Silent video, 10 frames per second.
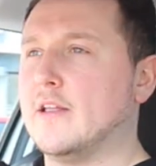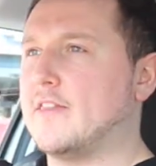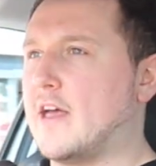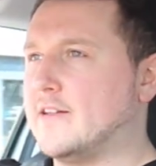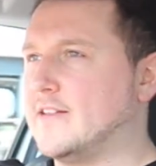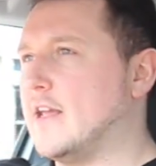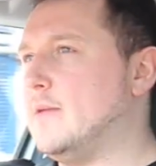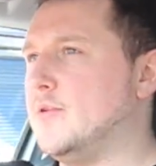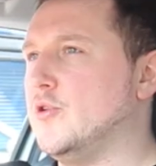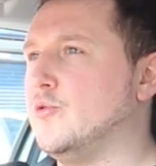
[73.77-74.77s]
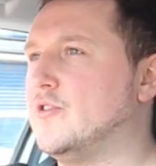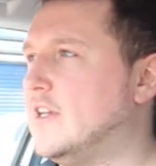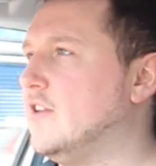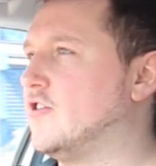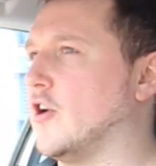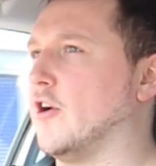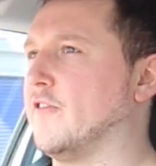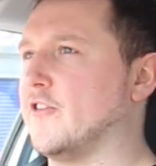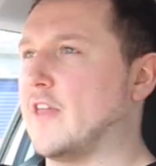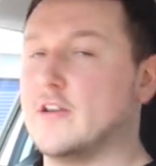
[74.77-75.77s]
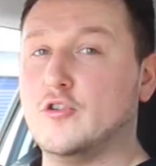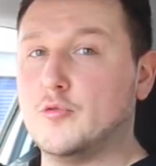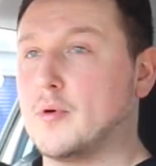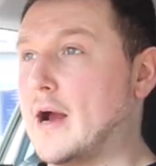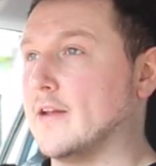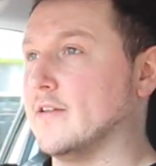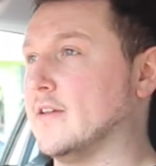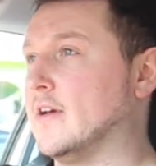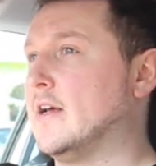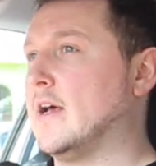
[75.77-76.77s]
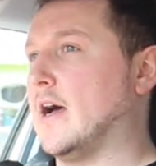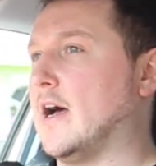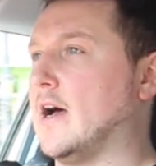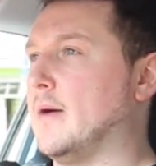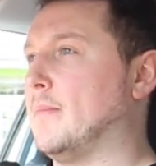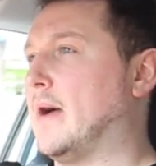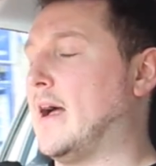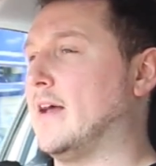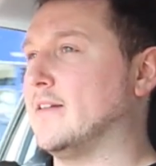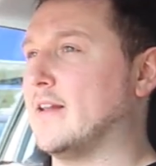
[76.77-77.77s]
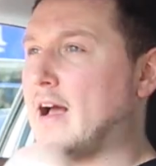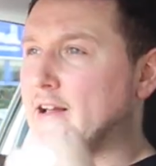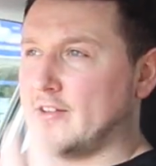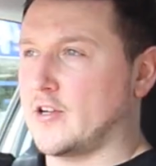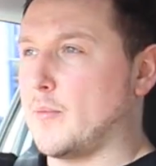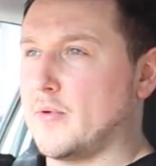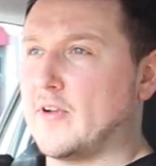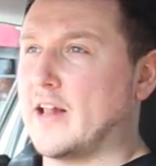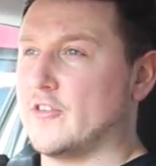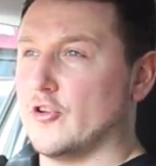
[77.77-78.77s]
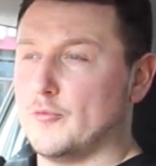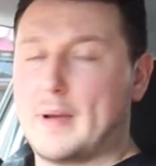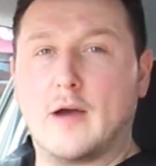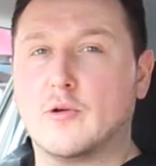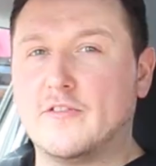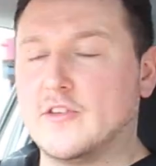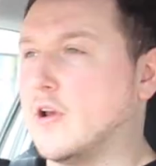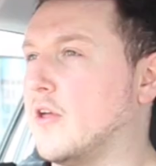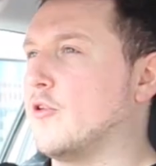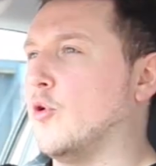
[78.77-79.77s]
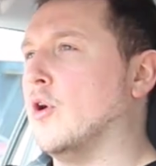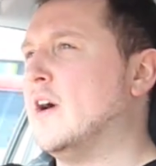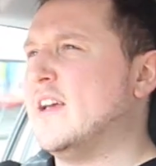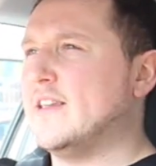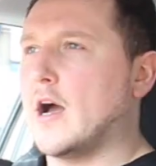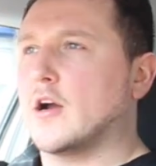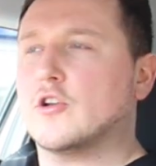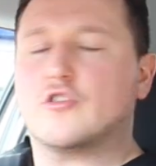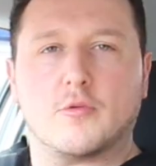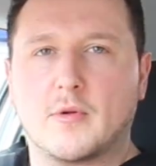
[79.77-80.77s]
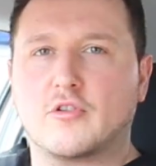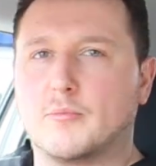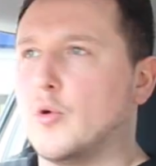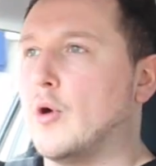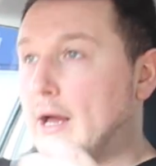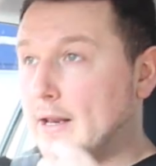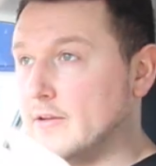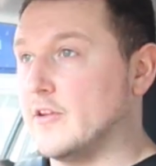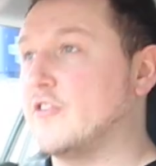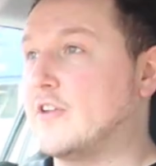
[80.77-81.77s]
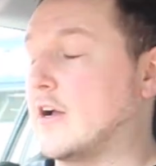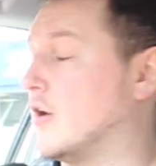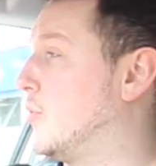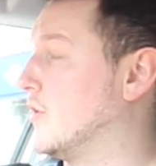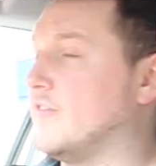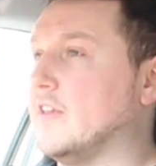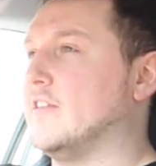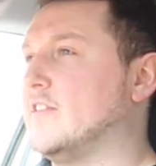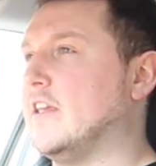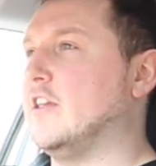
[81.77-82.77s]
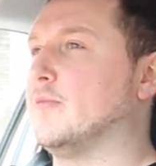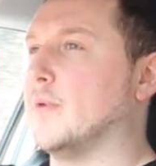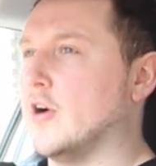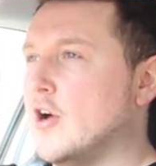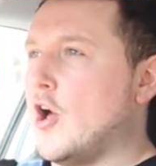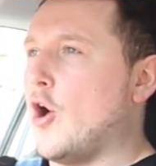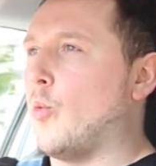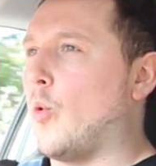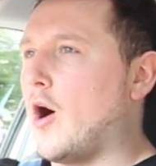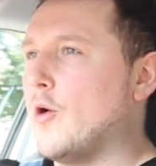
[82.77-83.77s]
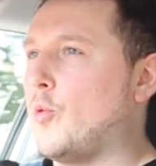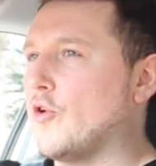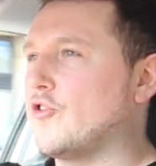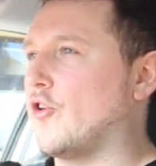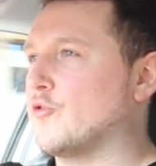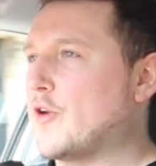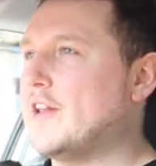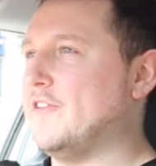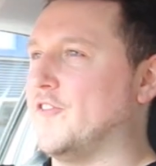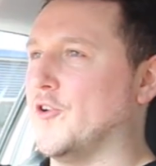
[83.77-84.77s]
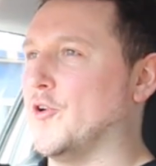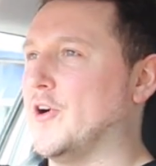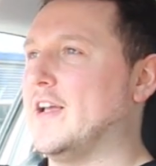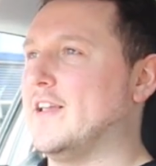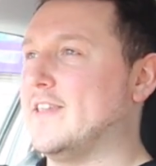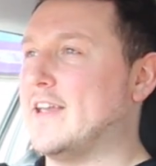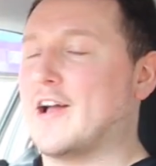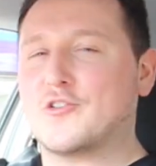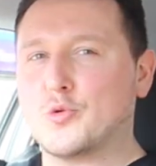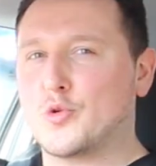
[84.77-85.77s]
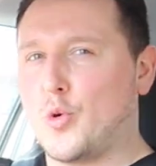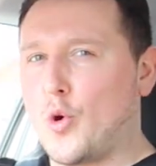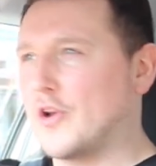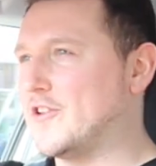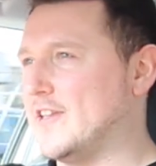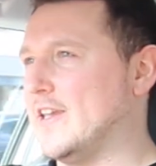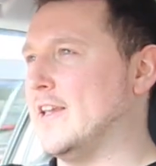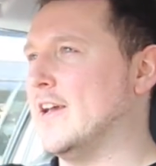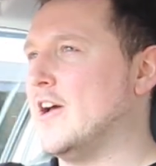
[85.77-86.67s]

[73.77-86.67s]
their debut t-shirt for their new brand. And as a couple of lads that do powerlifting, I thought, yeah, I'm gonna show my support and snag up one of these tees. But what I was not ready for is the actual quality